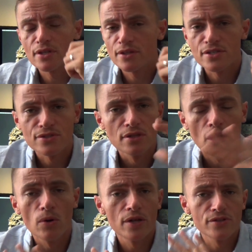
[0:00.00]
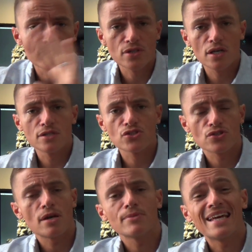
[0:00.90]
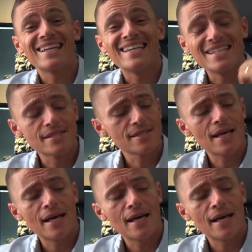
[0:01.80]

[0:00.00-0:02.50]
There's no other style of strap that is